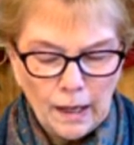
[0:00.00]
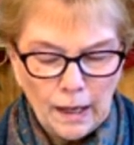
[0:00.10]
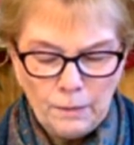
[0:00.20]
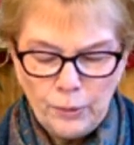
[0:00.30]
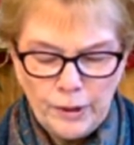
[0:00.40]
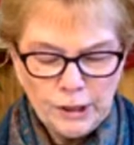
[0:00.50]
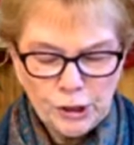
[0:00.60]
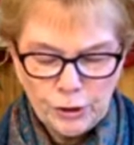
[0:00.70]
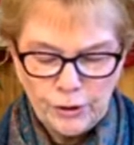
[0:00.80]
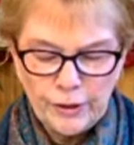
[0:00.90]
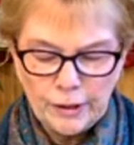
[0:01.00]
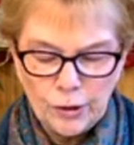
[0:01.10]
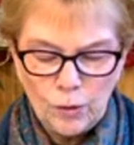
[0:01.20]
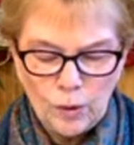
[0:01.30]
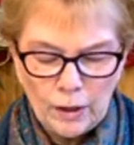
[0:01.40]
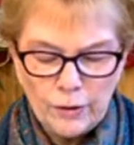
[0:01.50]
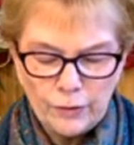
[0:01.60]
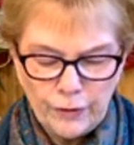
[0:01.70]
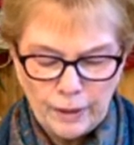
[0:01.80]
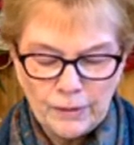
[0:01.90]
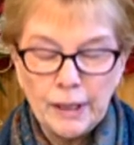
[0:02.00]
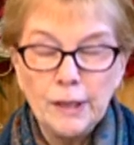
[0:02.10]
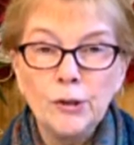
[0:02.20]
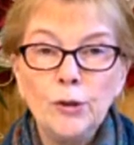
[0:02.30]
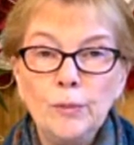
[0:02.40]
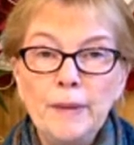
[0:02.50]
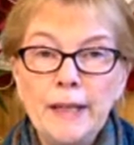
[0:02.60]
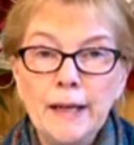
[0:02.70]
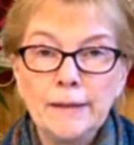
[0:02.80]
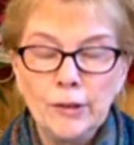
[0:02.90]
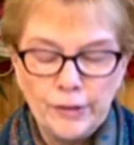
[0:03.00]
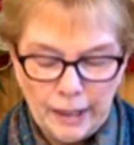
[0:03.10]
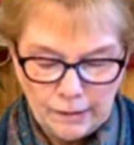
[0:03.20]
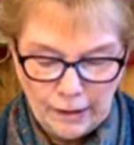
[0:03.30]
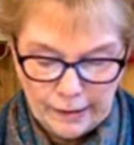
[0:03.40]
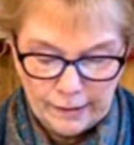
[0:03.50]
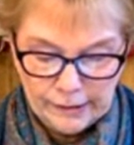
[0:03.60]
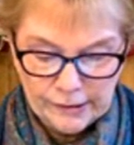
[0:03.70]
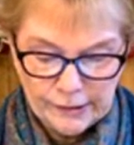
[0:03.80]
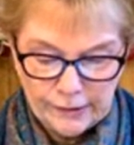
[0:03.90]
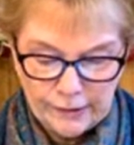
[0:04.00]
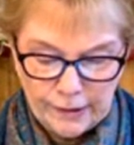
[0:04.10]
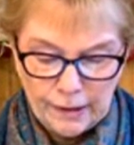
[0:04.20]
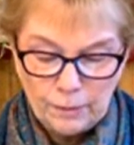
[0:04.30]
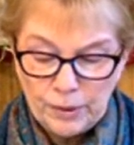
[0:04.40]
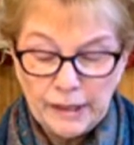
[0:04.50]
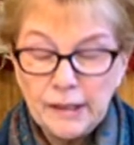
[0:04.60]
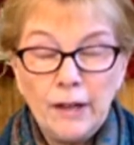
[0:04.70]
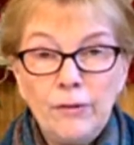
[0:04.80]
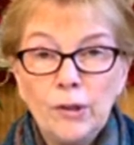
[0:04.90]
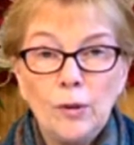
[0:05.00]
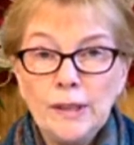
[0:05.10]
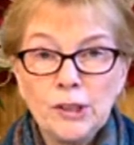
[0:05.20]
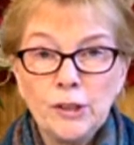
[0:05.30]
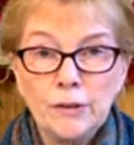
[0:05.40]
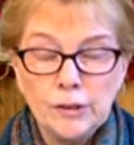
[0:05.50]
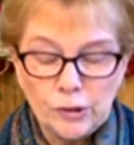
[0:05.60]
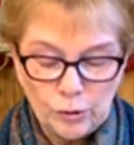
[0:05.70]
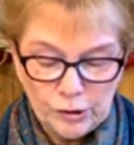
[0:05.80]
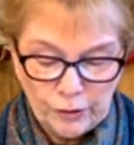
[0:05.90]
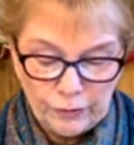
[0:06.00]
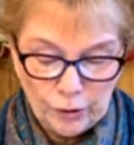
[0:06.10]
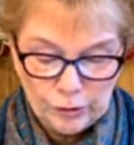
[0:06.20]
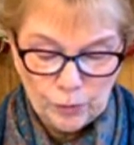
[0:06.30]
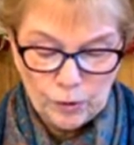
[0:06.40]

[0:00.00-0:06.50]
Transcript: I'm pretty sure that no other family I knew began their day like this, but I never questioned the source of those